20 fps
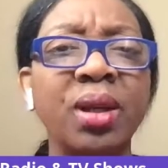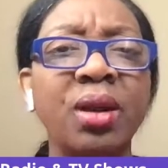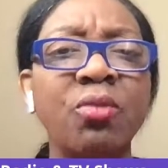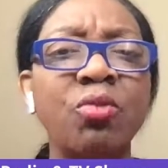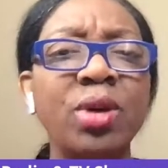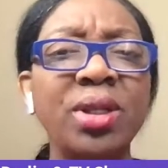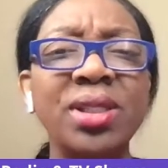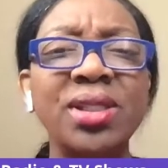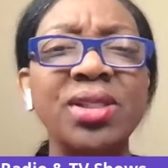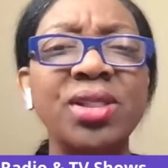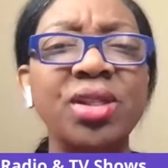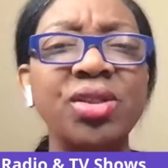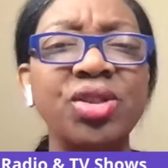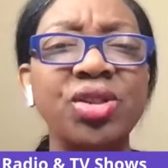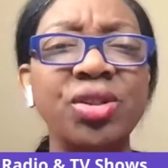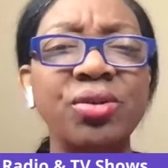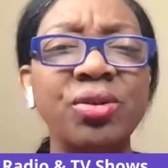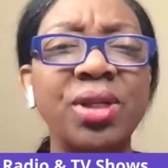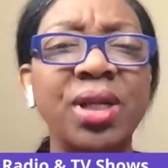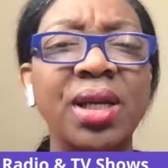What is the
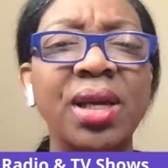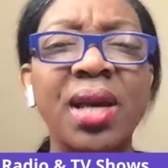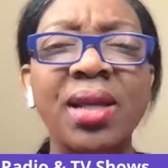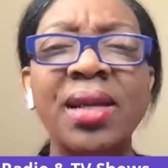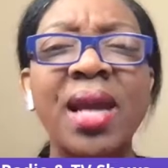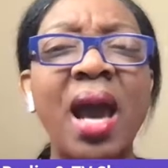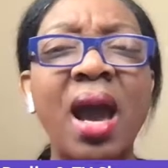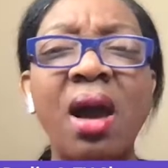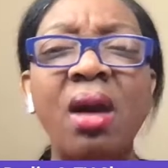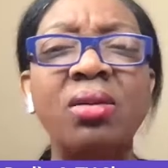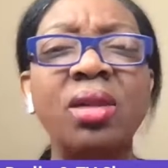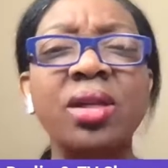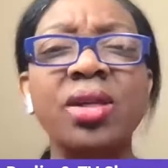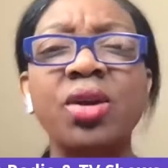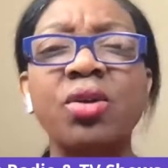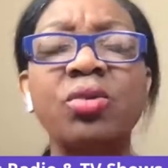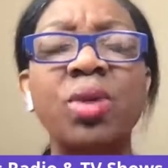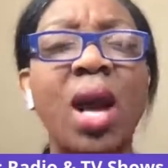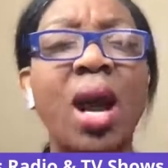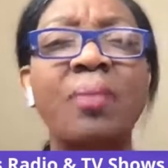journey? Now, all of
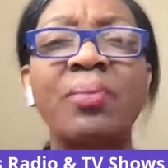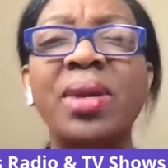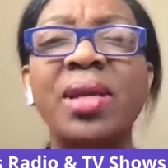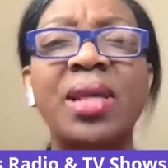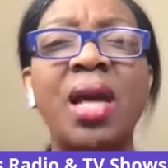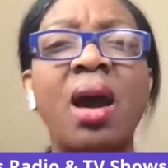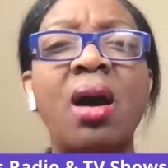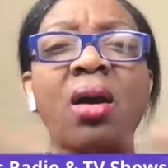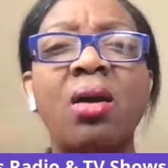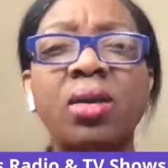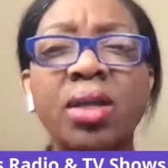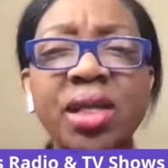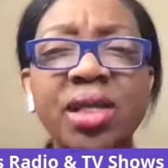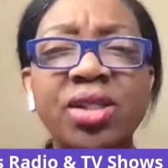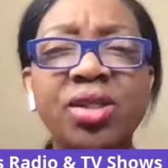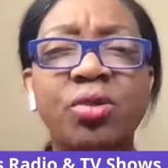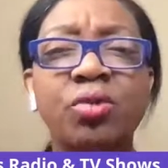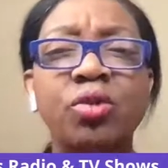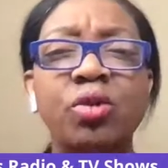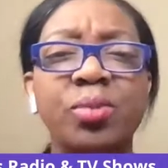you, I'm in all
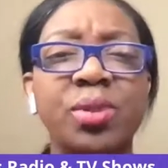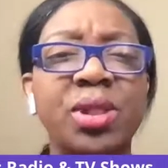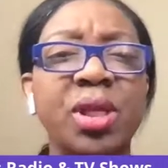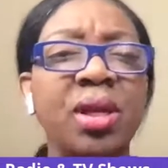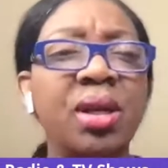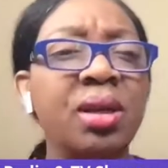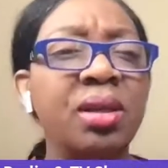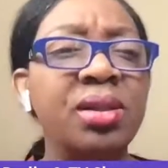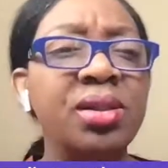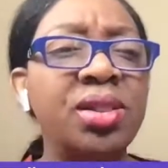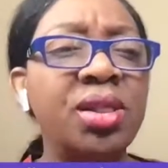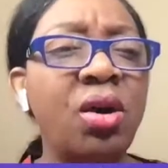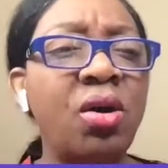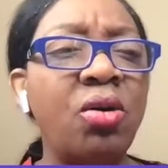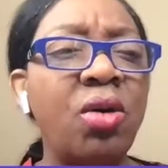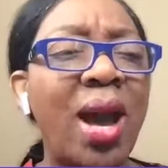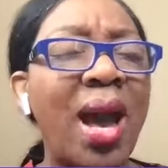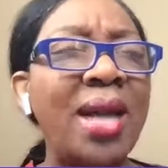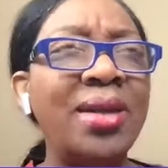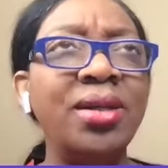these groups.
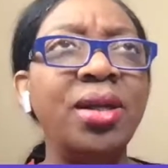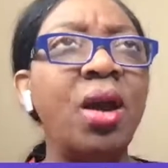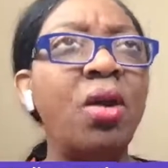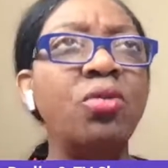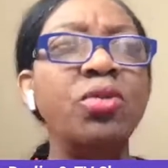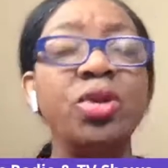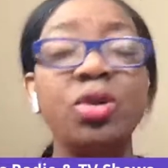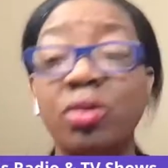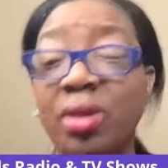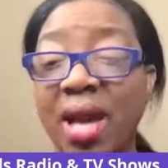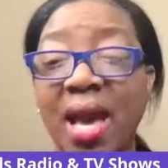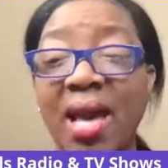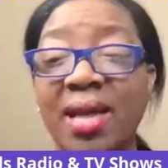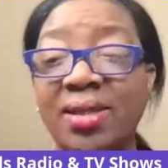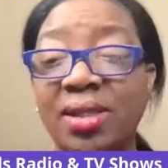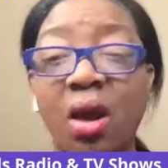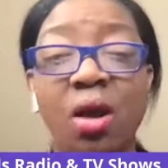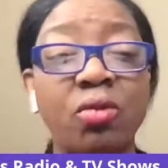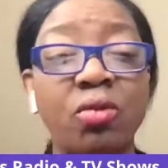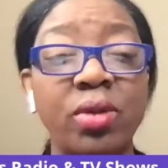So I know you
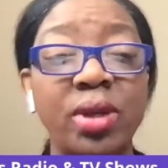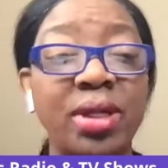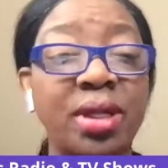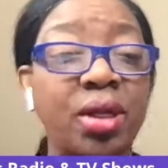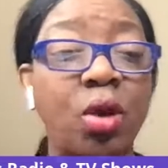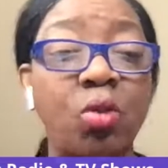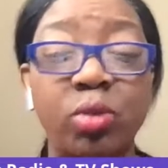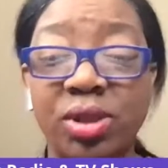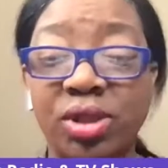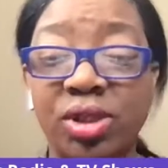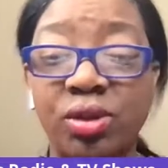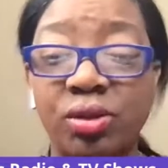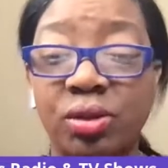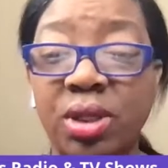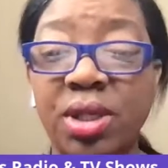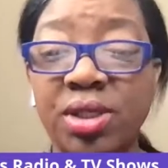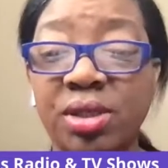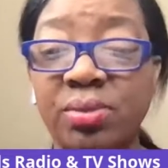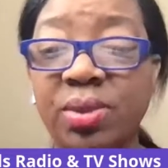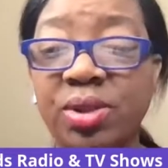guys already know what your
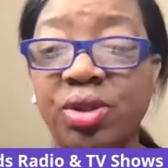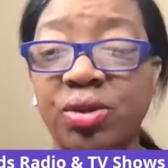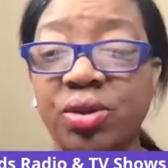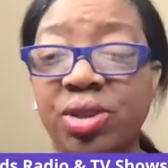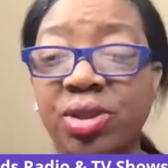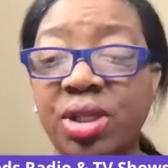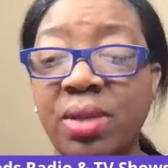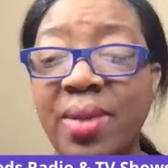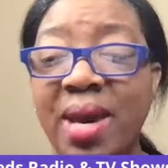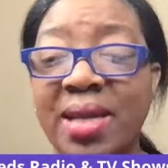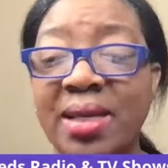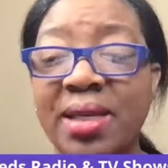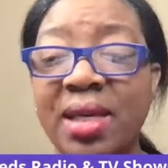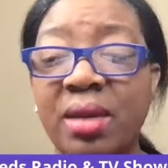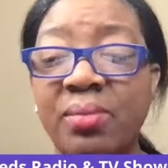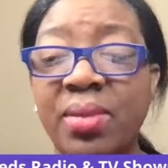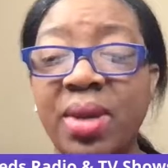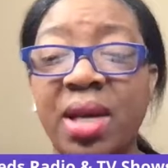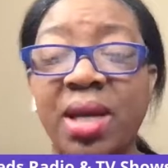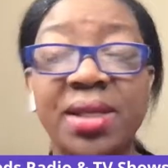customer journey. Somebody
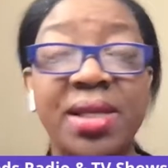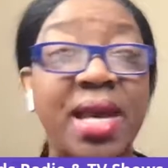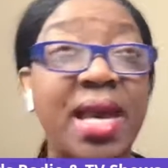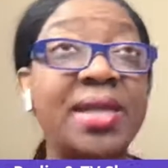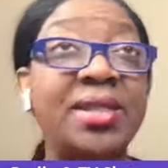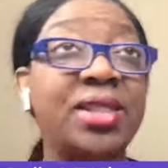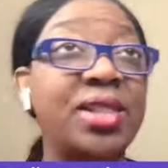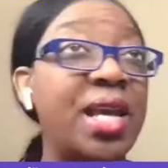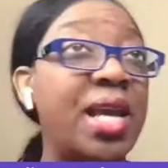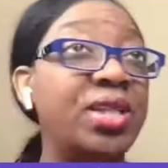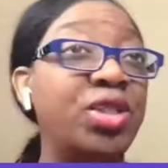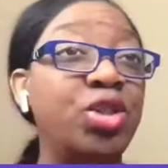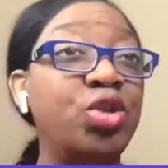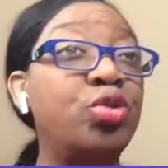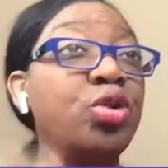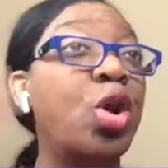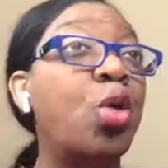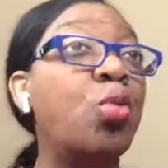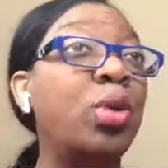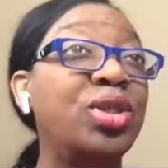give me a yes, yes.
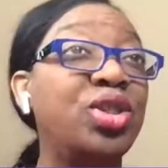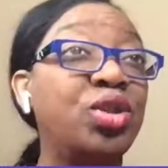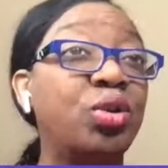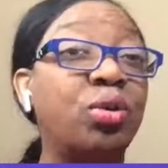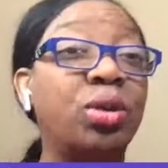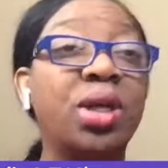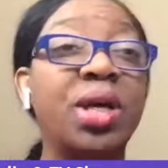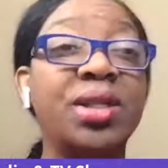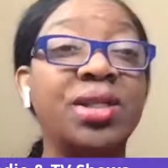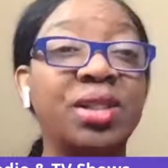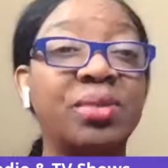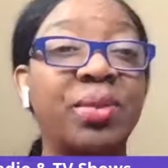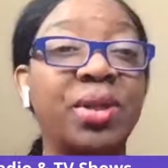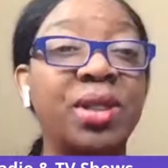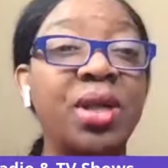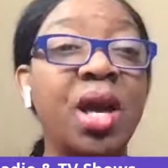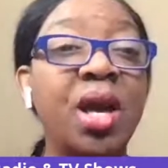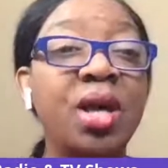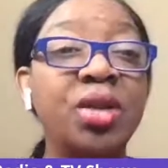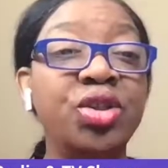You know what your
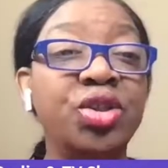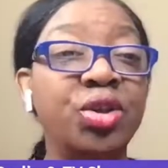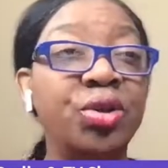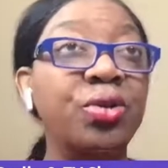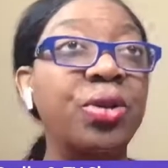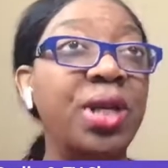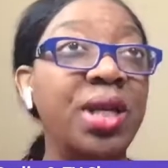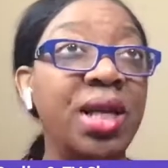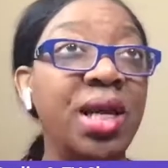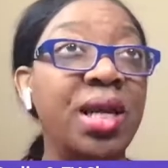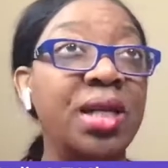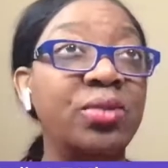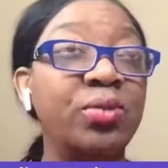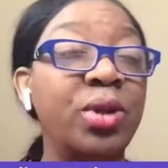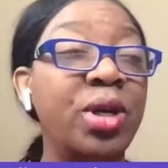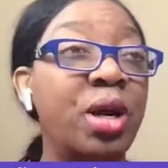customer journey is.